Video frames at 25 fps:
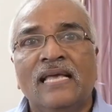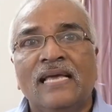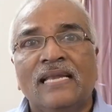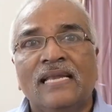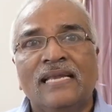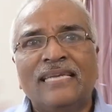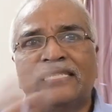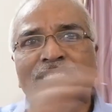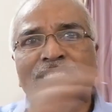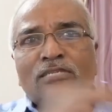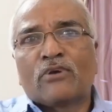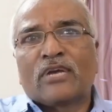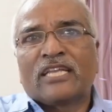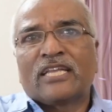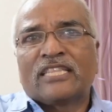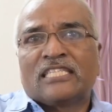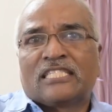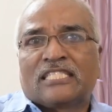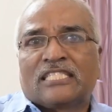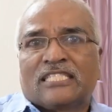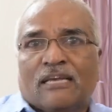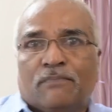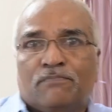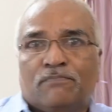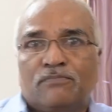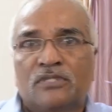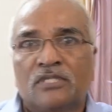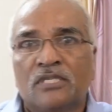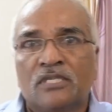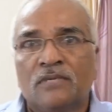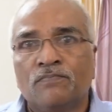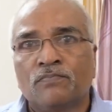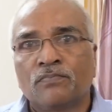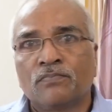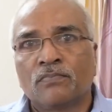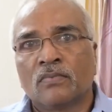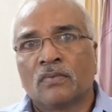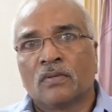Let's look at the steps.
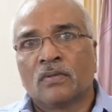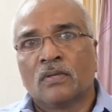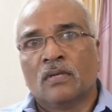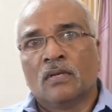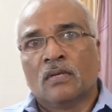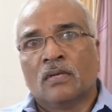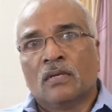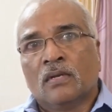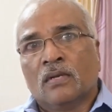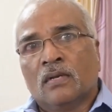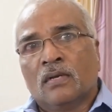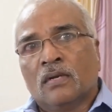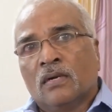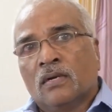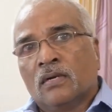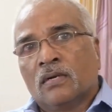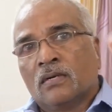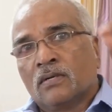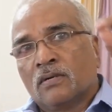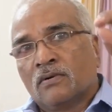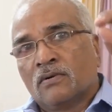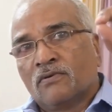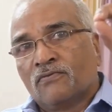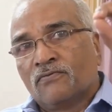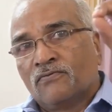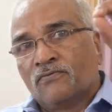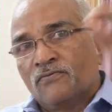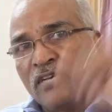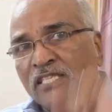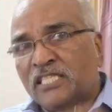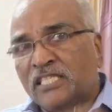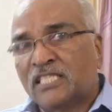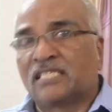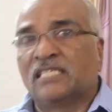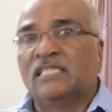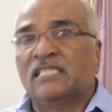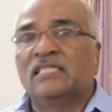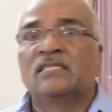
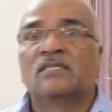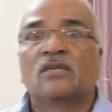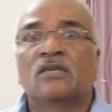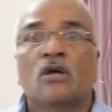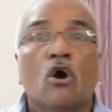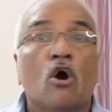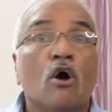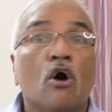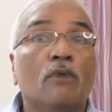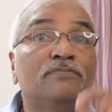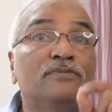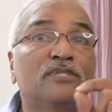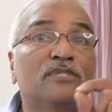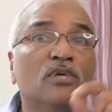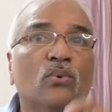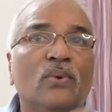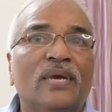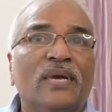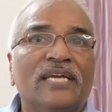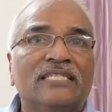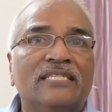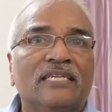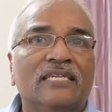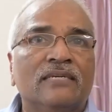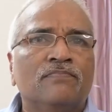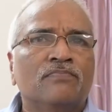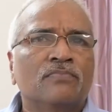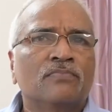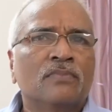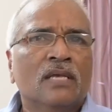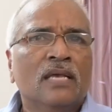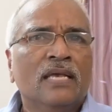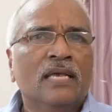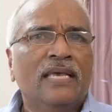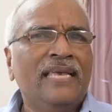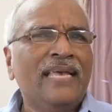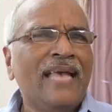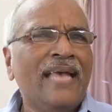First is observation.
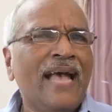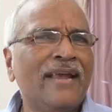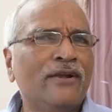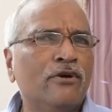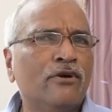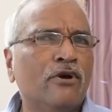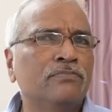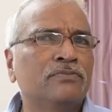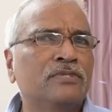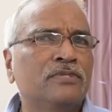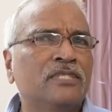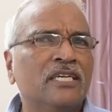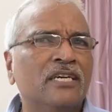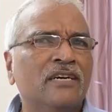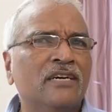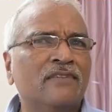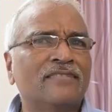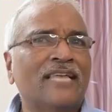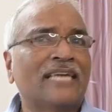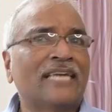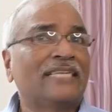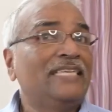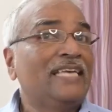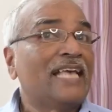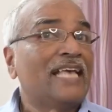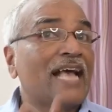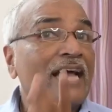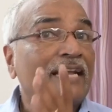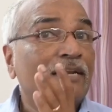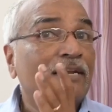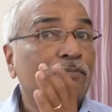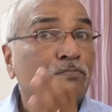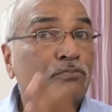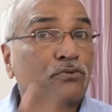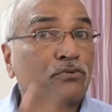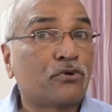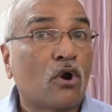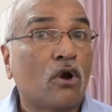He had observed that he had
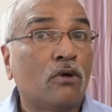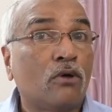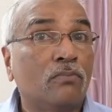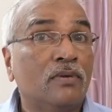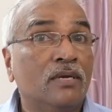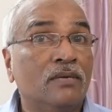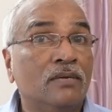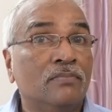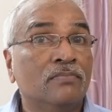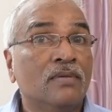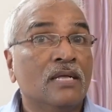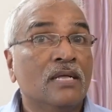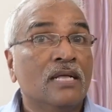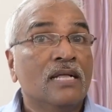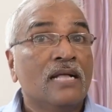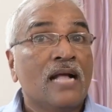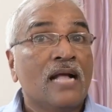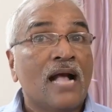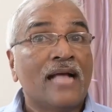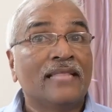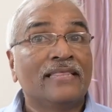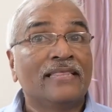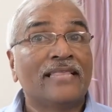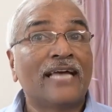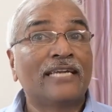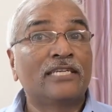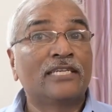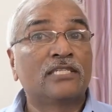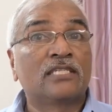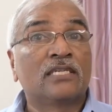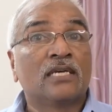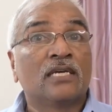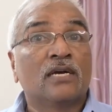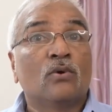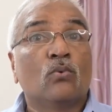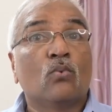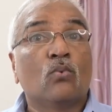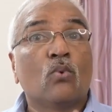a problem, and that
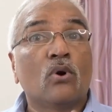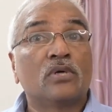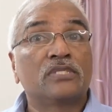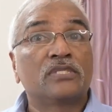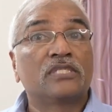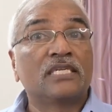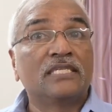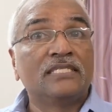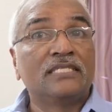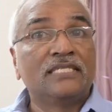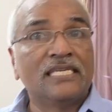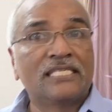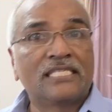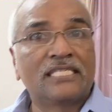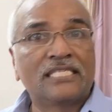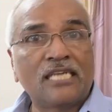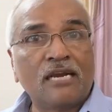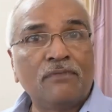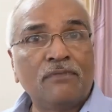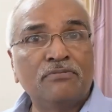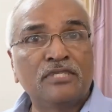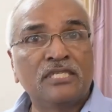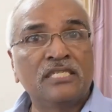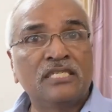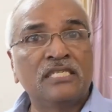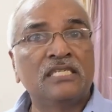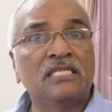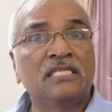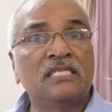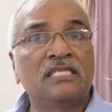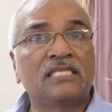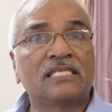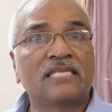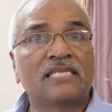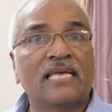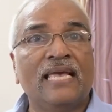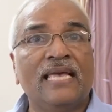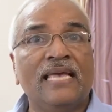was the disruption in
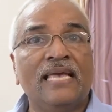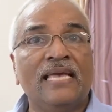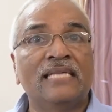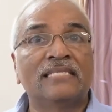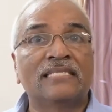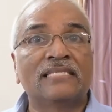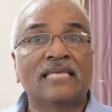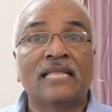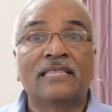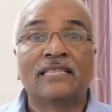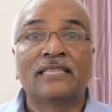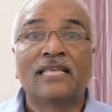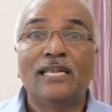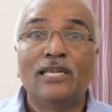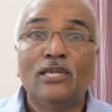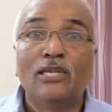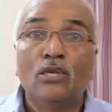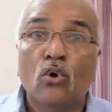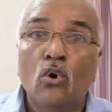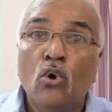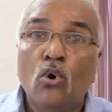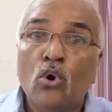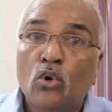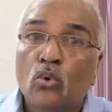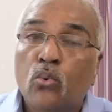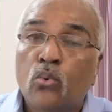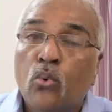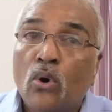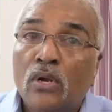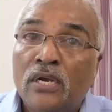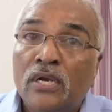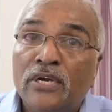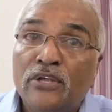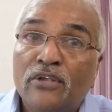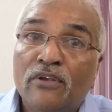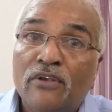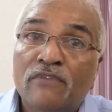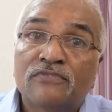sales and the low
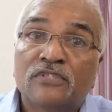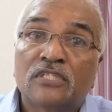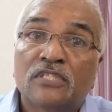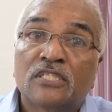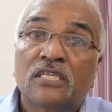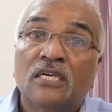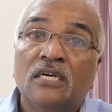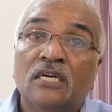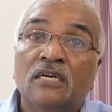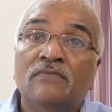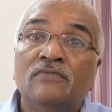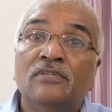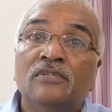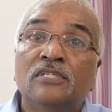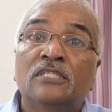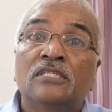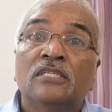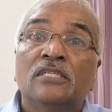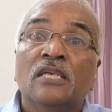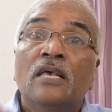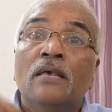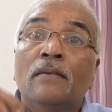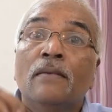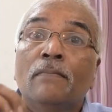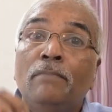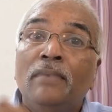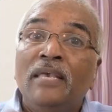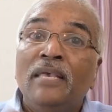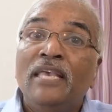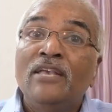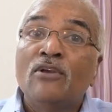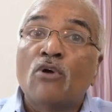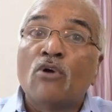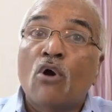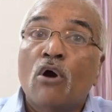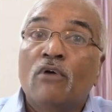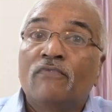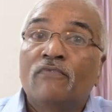quality of service
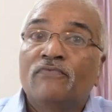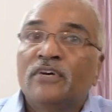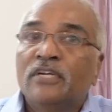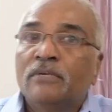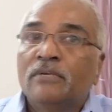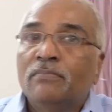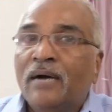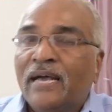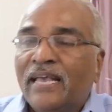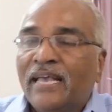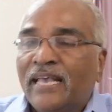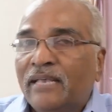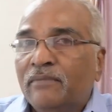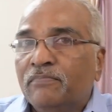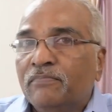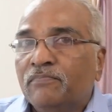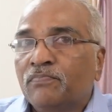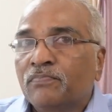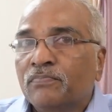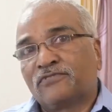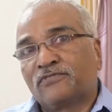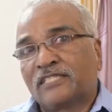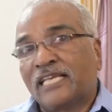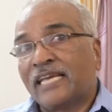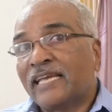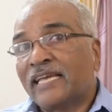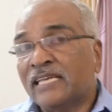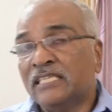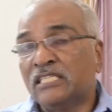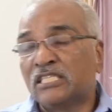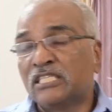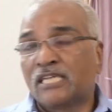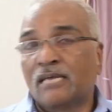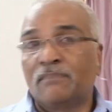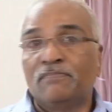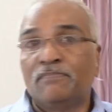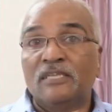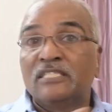being offered by him. Second
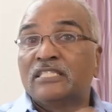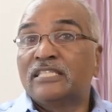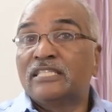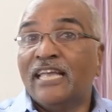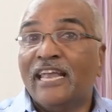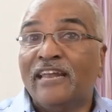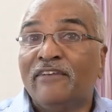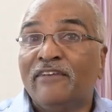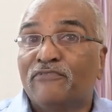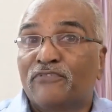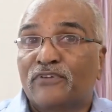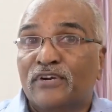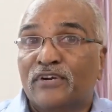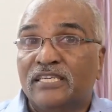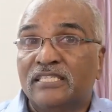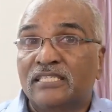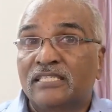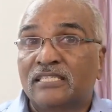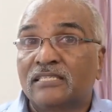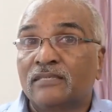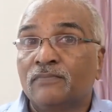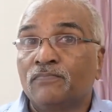step is the inference.